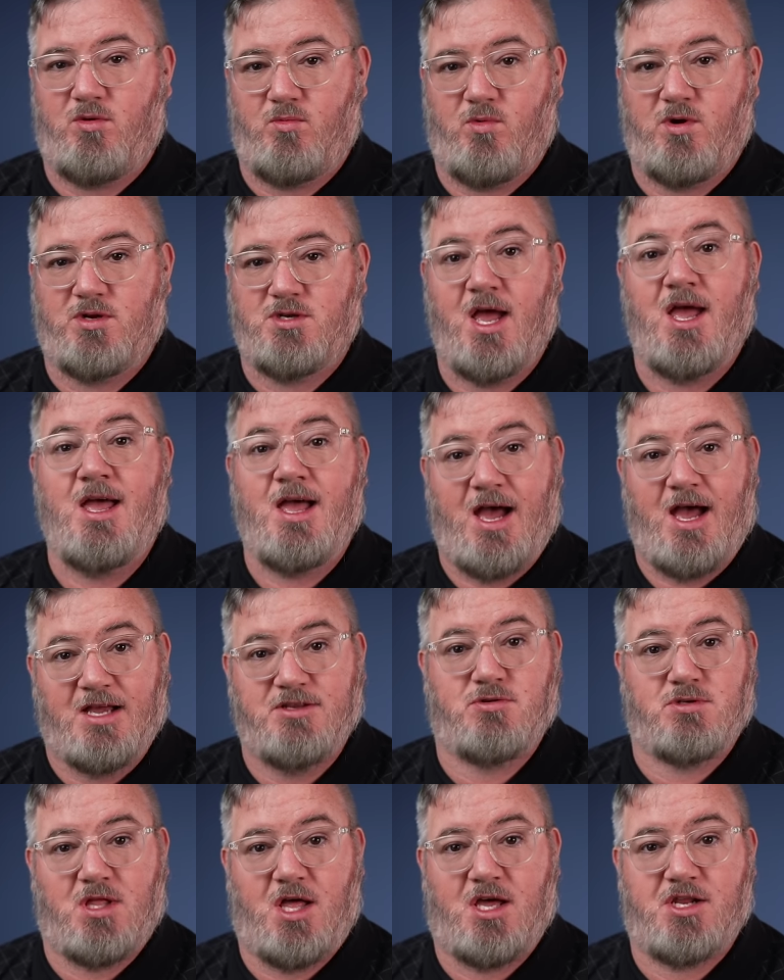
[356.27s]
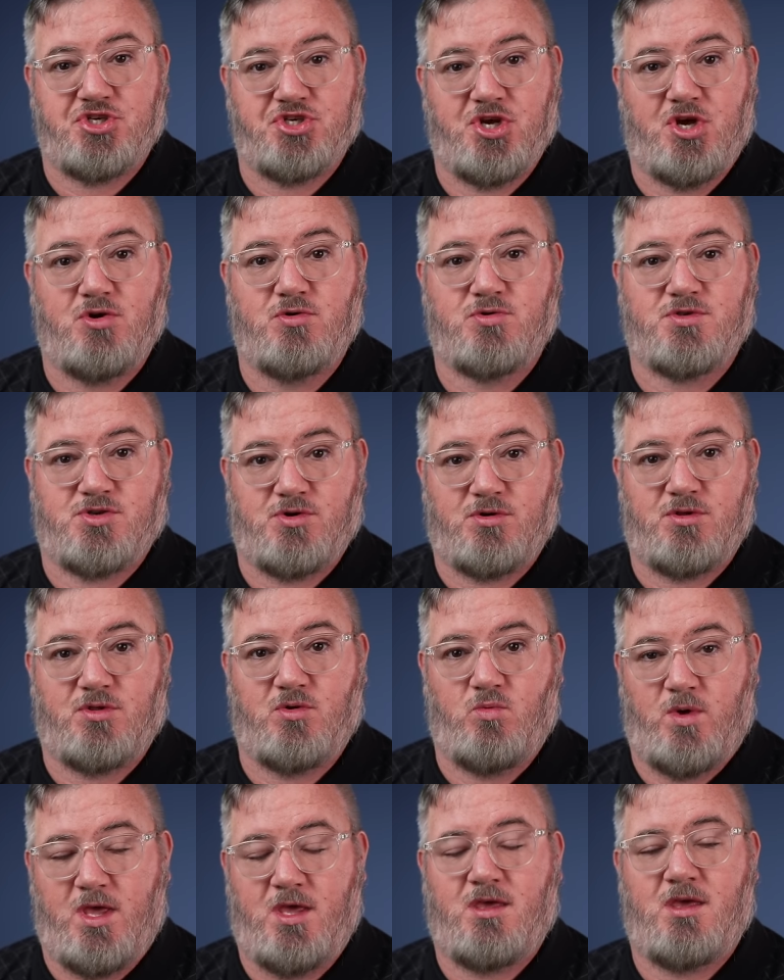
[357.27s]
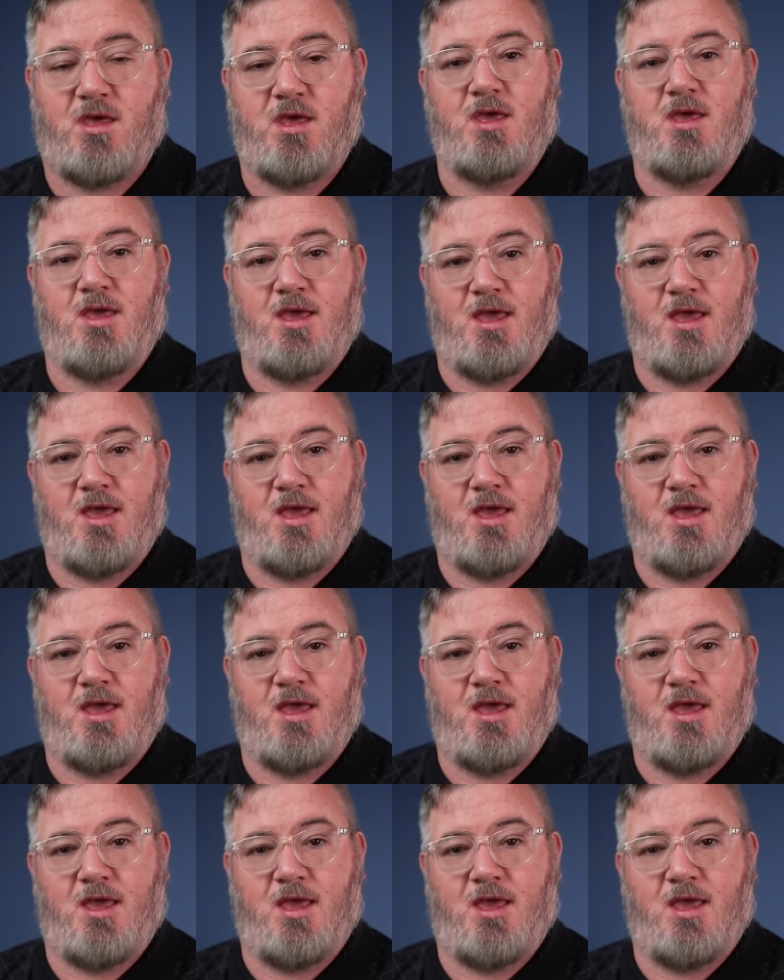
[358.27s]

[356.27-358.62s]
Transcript: than one i do a lot of shows during the week